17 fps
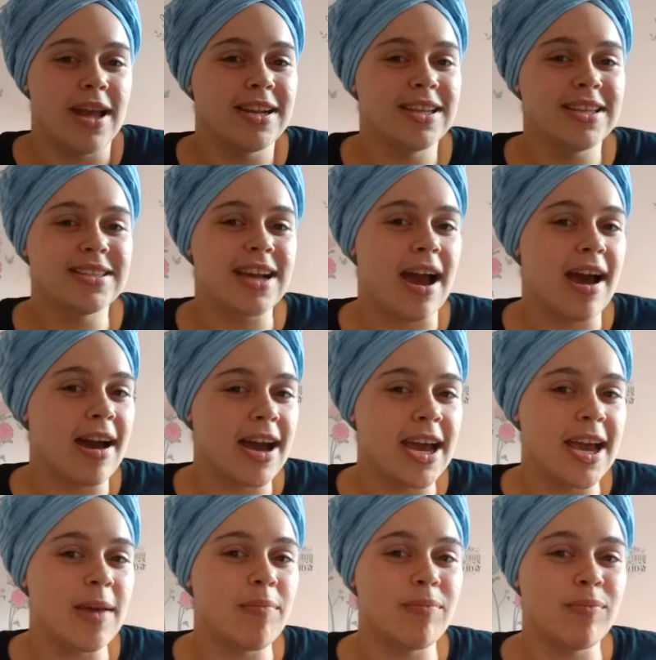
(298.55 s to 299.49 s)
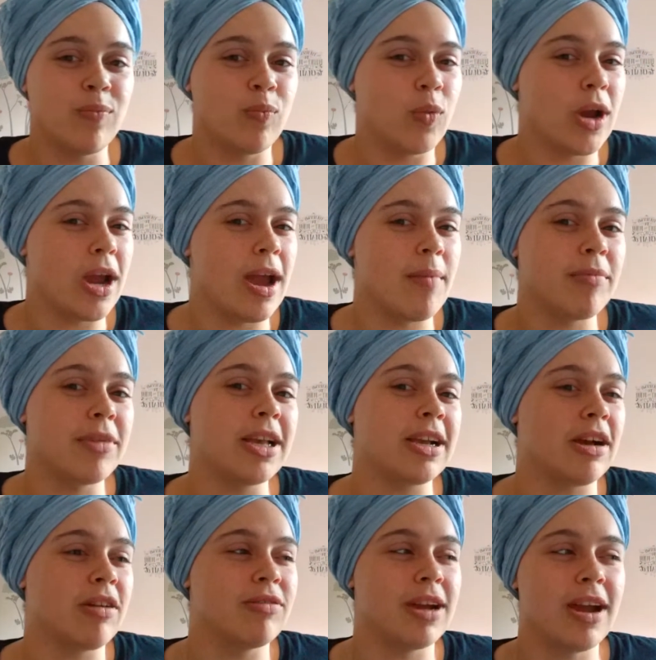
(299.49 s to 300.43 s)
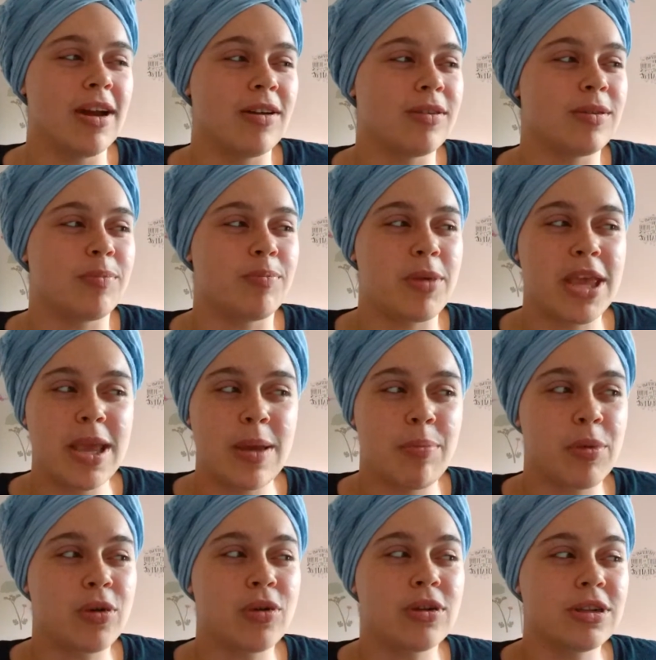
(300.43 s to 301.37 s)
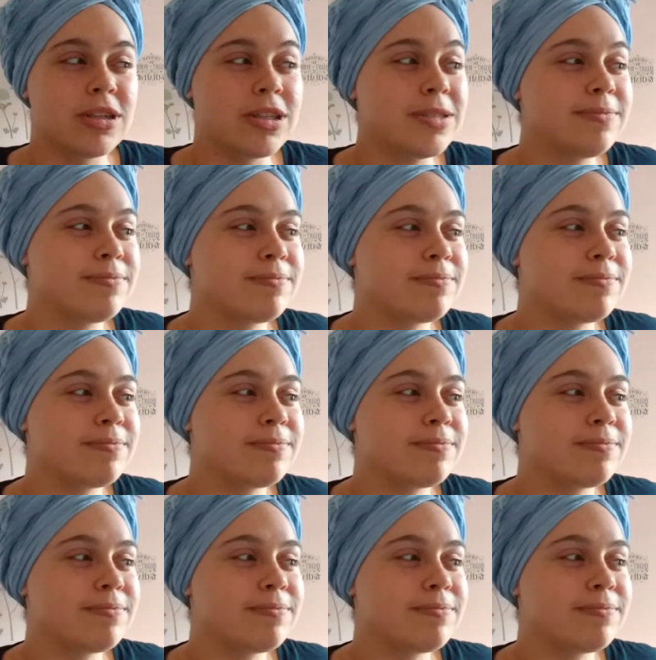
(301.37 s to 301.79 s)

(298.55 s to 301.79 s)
Anytime where I'm, like, around people,